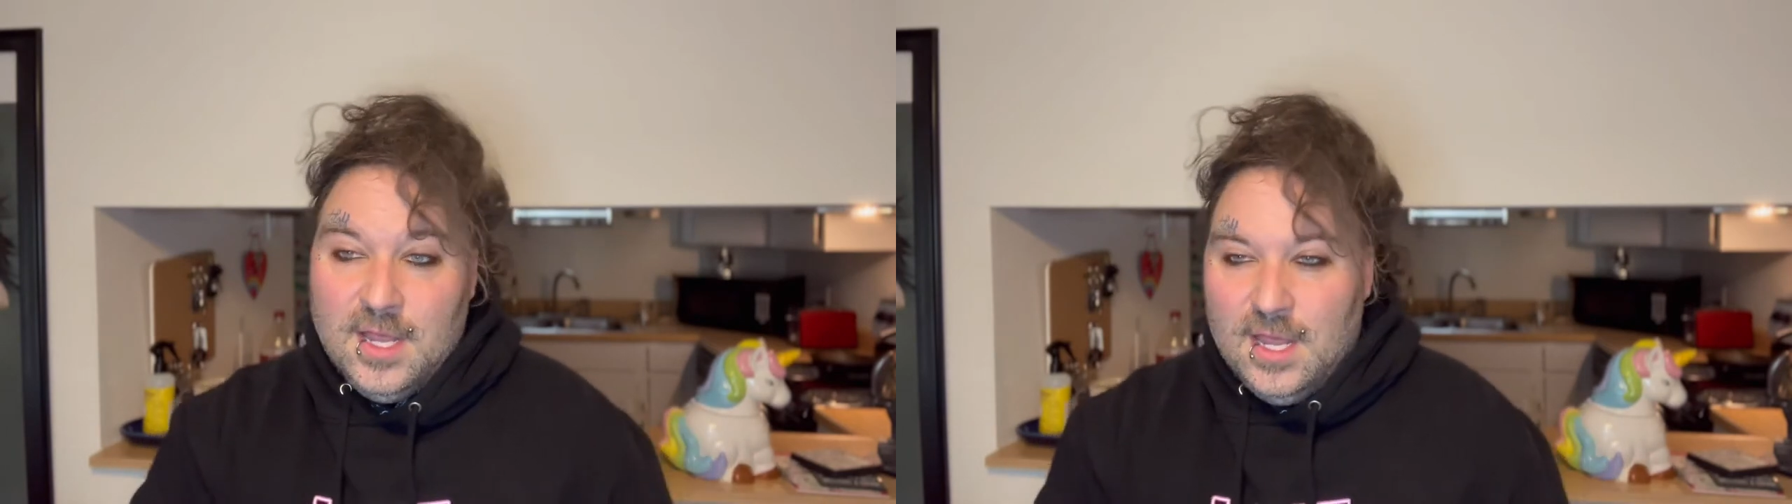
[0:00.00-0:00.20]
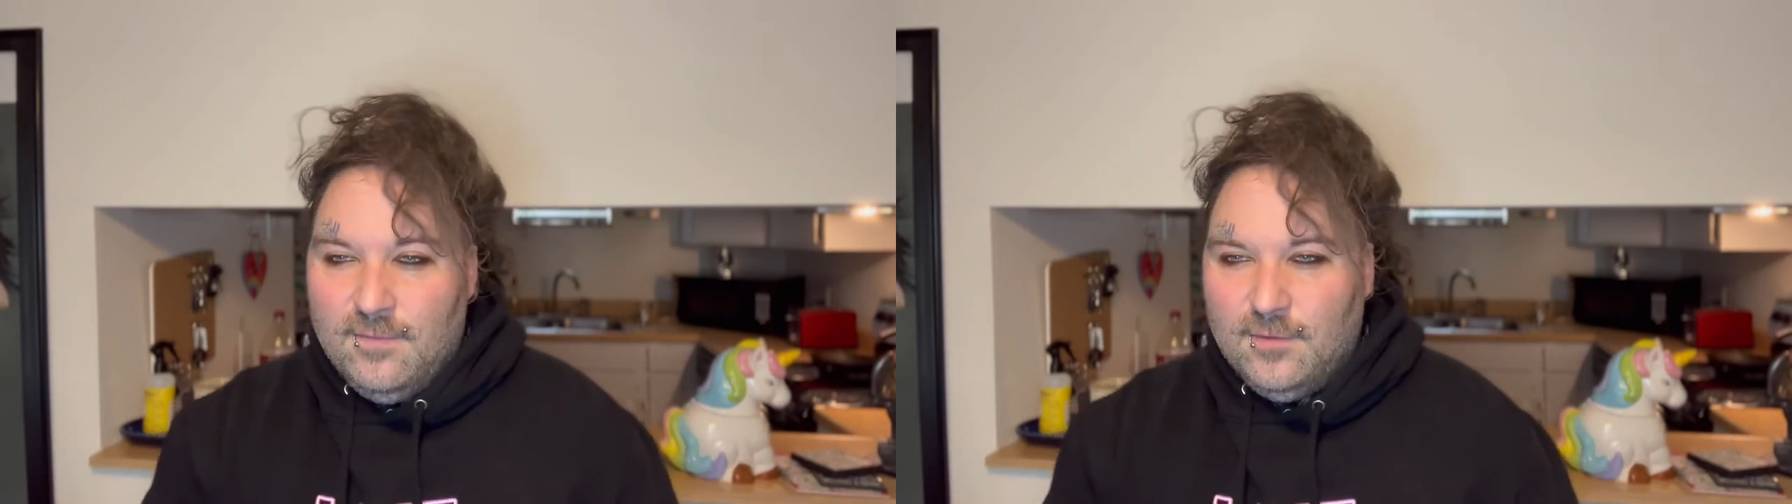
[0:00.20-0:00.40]

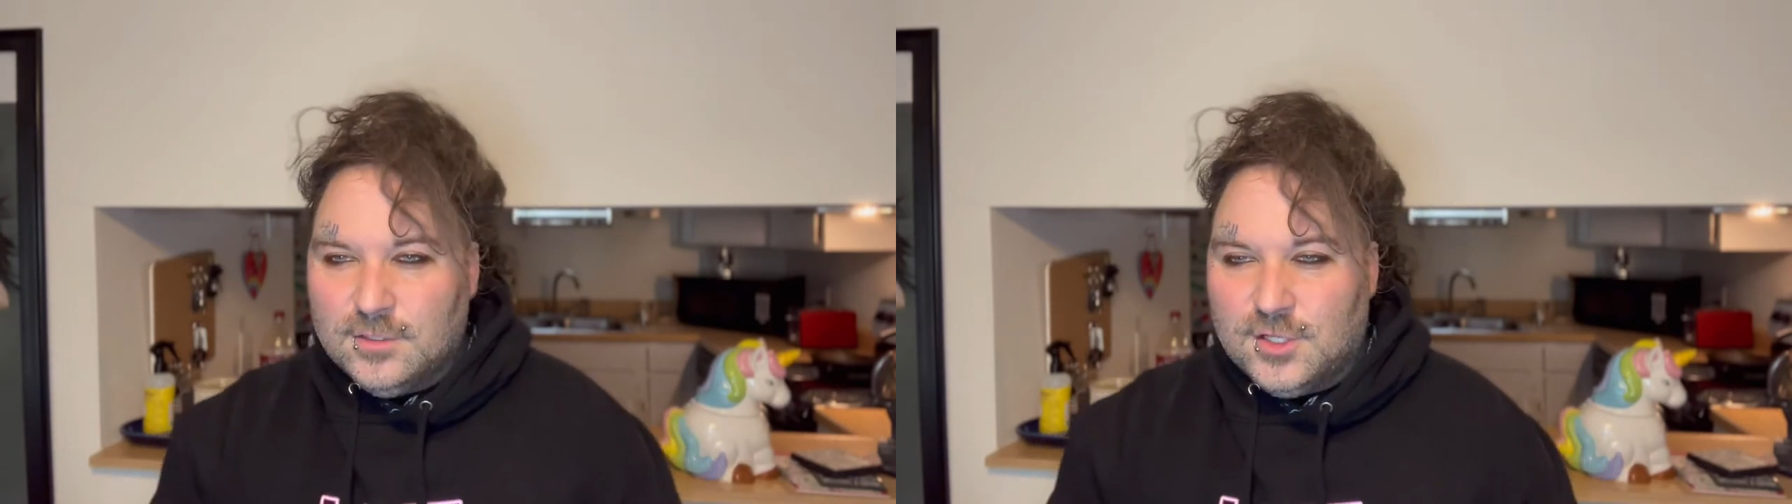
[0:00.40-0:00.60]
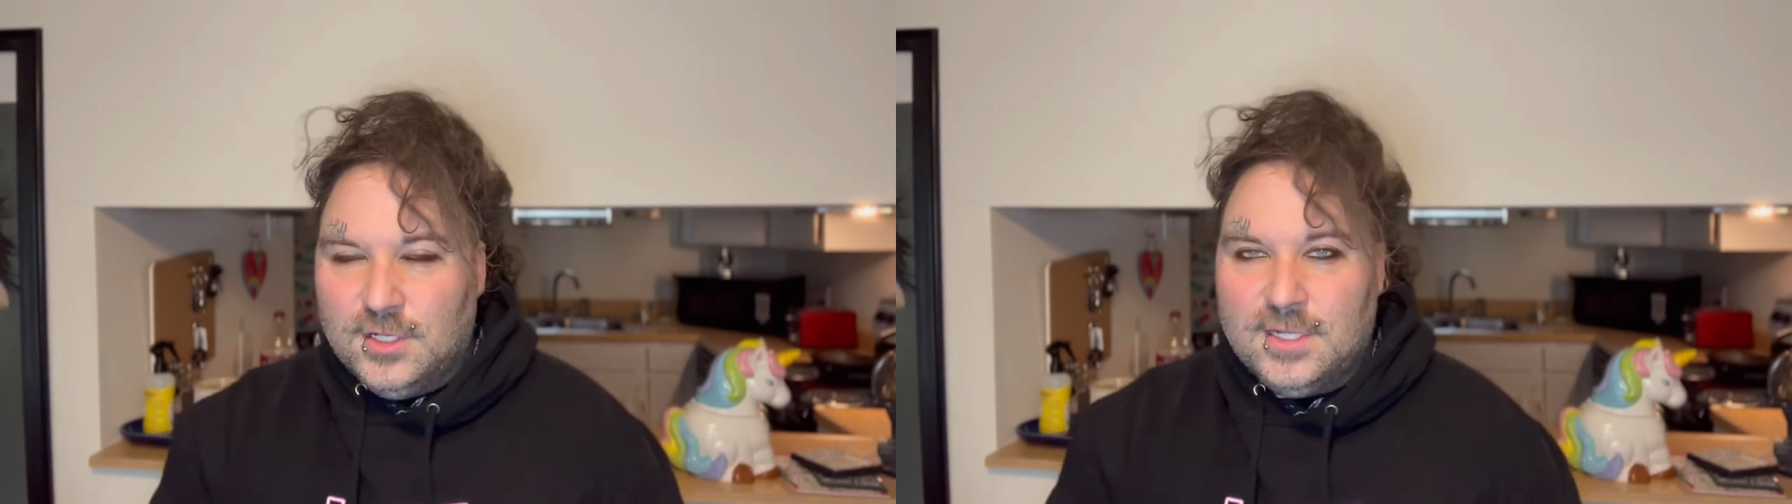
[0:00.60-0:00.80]
It
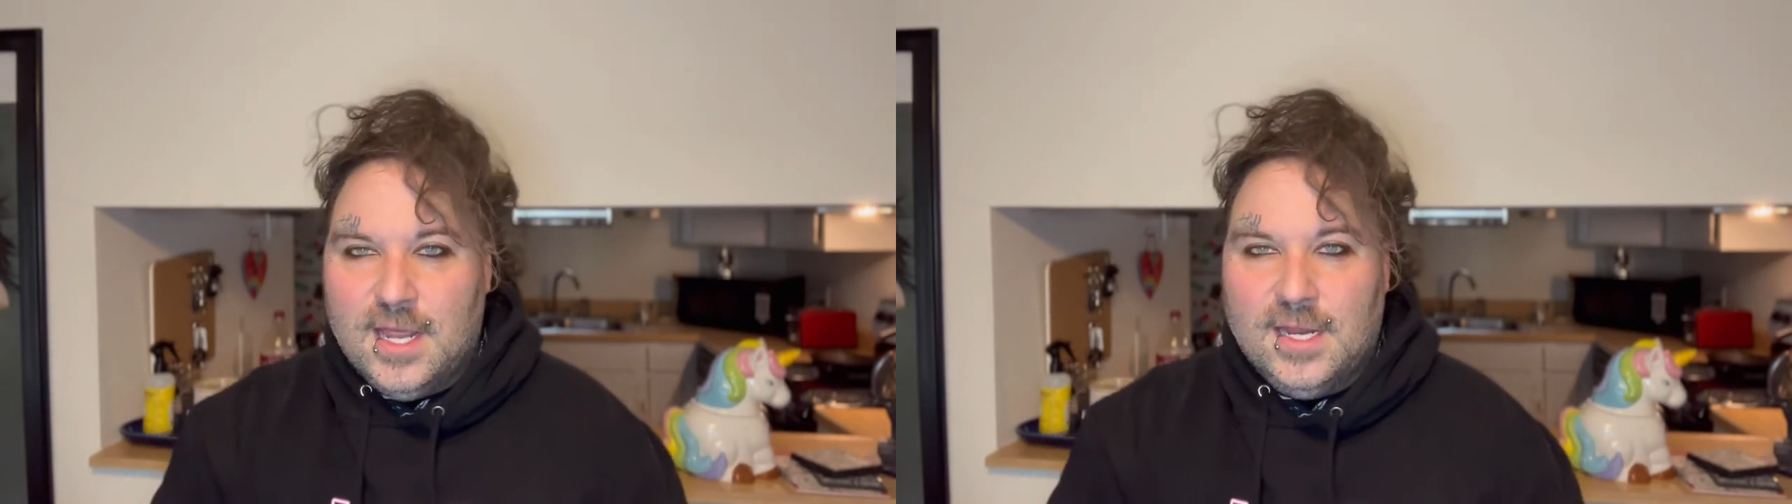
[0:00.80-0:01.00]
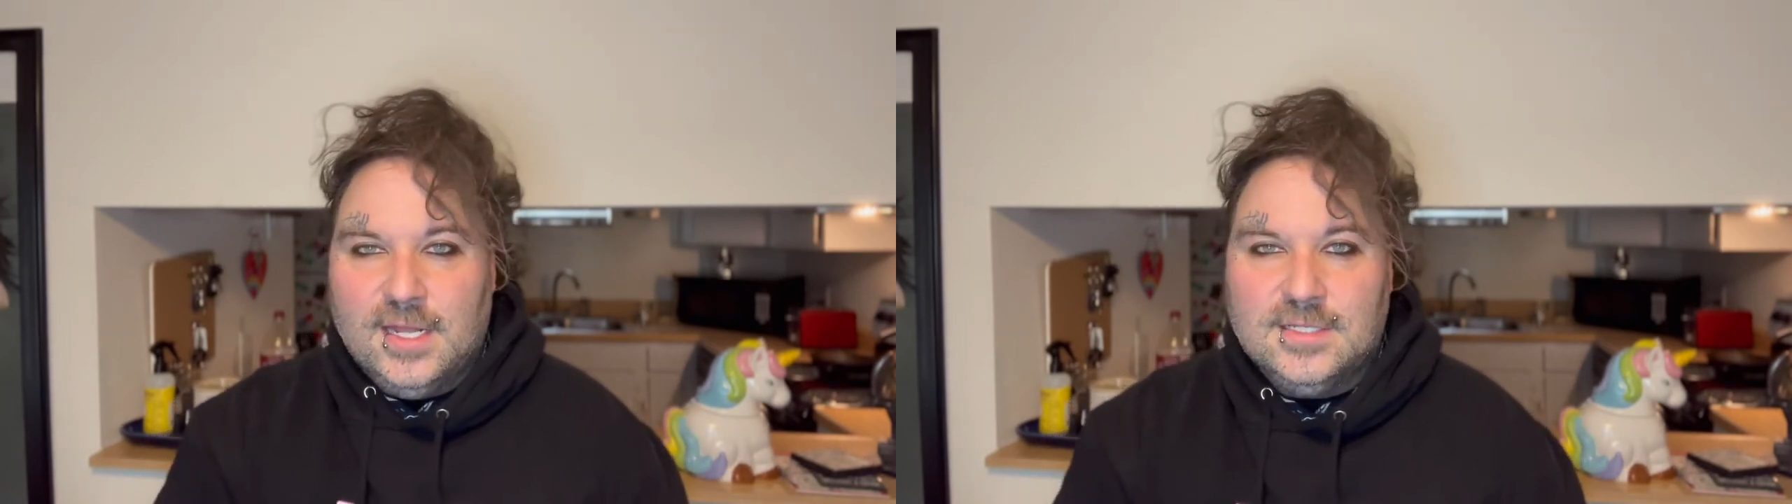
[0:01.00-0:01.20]
feels good
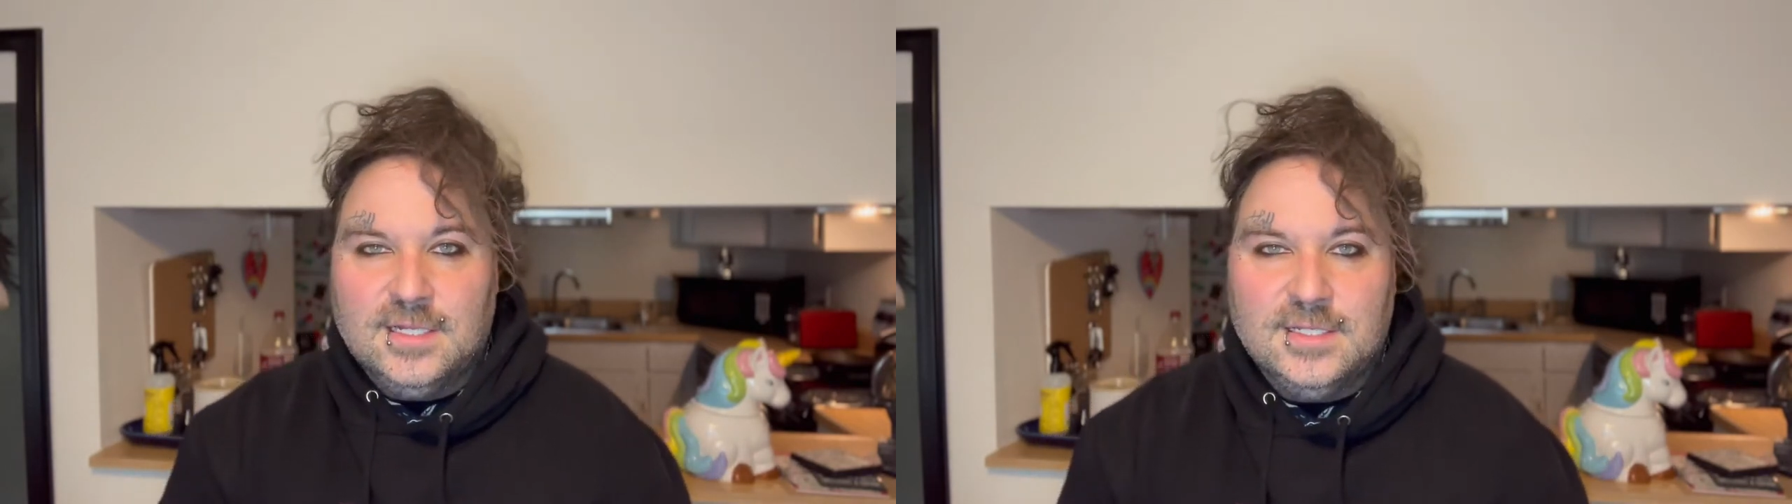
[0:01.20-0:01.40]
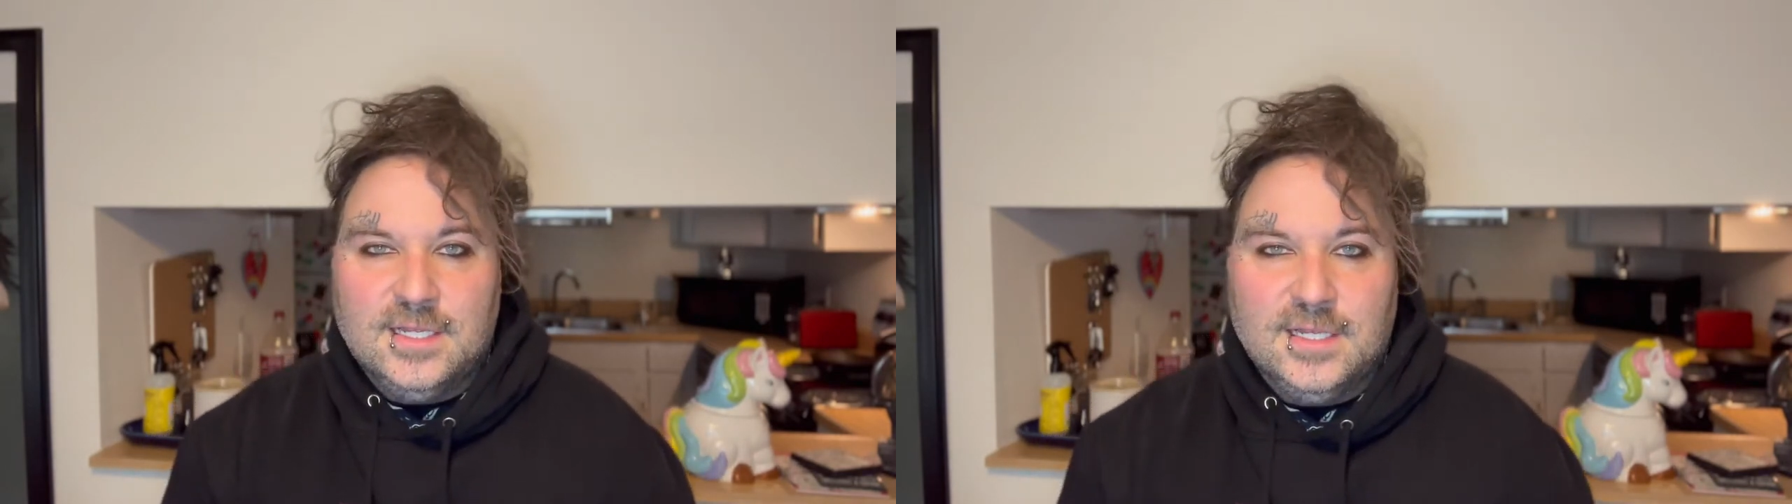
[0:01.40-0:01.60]
today in East Tennessee.